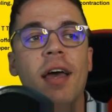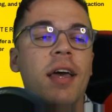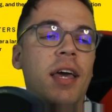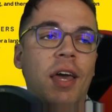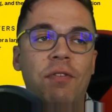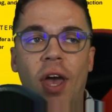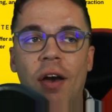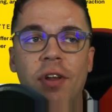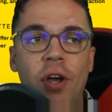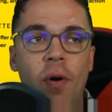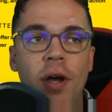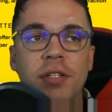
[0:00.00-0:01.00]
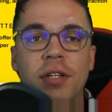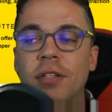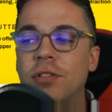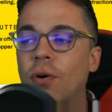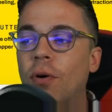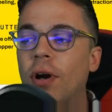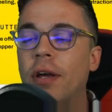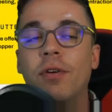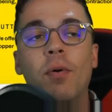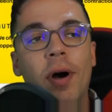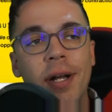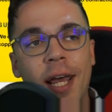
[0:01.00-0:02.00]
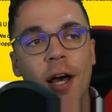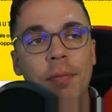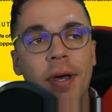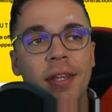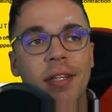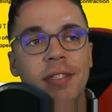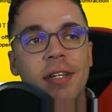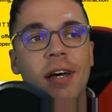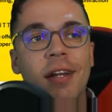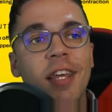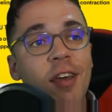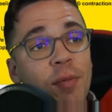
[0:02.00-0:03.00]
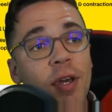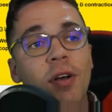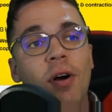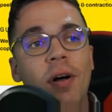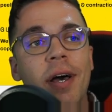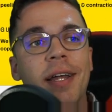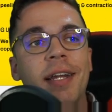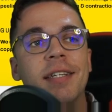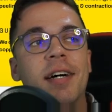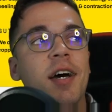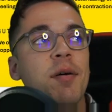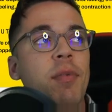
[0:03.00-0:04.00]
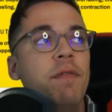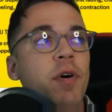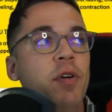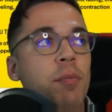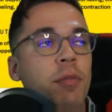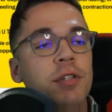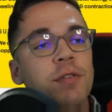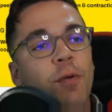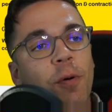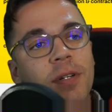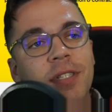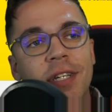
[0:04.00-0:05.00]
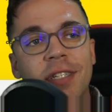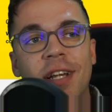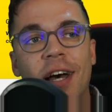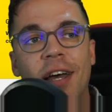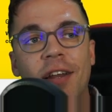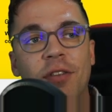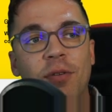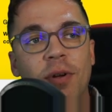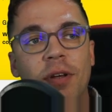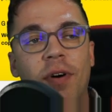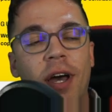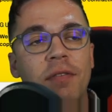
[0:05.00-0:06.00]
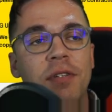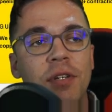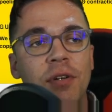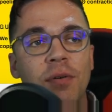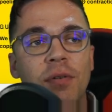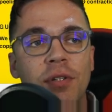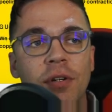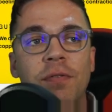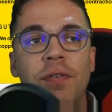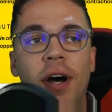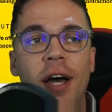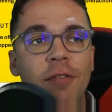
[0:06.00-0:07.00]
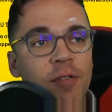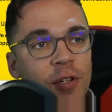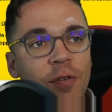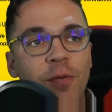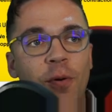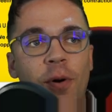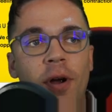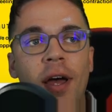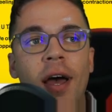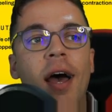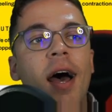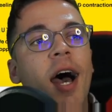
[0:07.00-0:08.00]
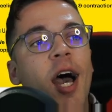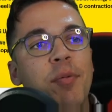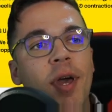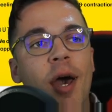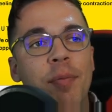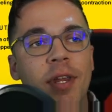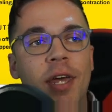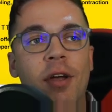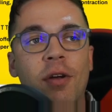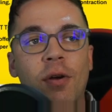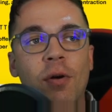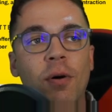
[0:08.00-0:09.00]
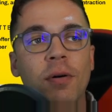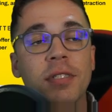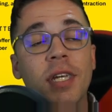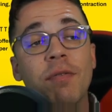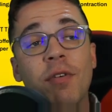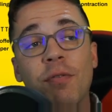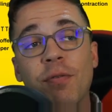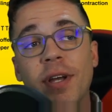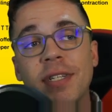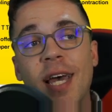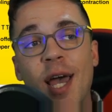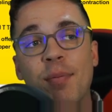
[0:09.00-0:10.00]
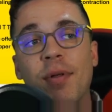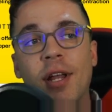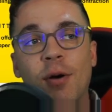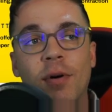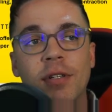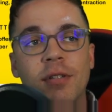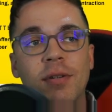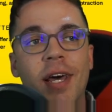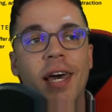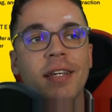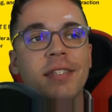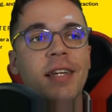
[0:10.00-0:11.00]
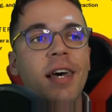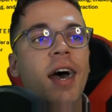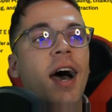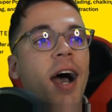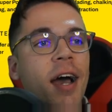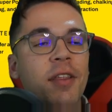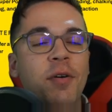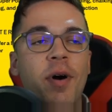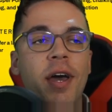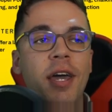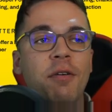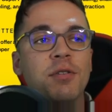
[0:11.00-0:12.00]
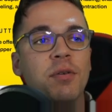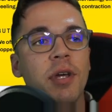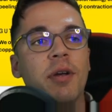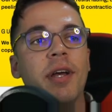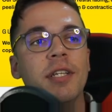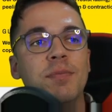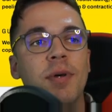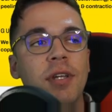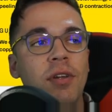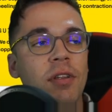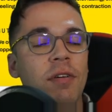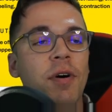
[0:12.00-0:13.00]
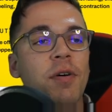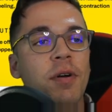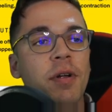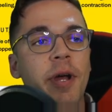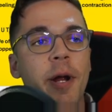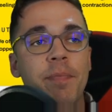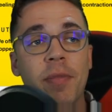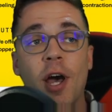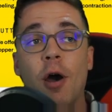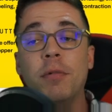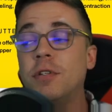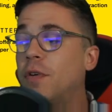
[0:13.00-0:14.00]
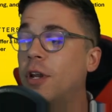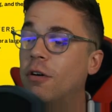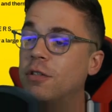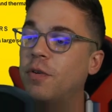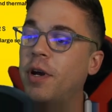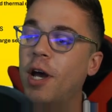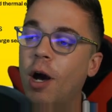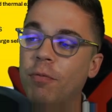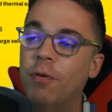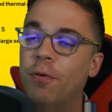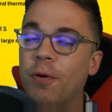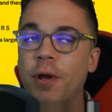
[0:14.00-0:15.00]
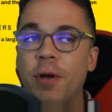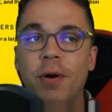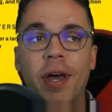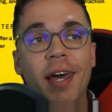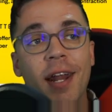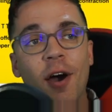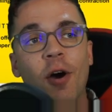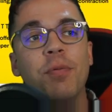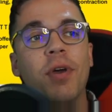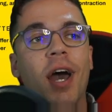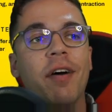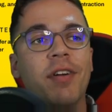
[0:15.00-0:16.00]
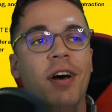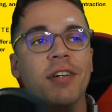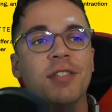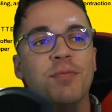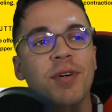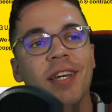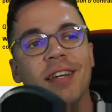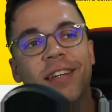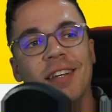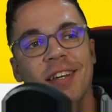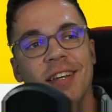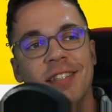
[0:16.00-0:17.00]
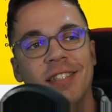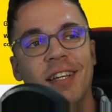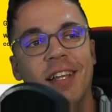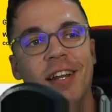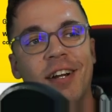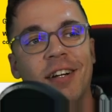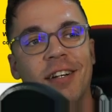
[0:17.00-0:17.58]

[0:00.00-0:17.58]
If you have any questions or if you want any help getting this done, give me a call anytime. My phone number is 469-352-2524. I'd be happy to hear your goals and give you a free attack plan on what to do next. Either way, it was really great speaking to you on the phone earlier. I hope this video was very helpful for you, and I hope you have an awesome week. See you later.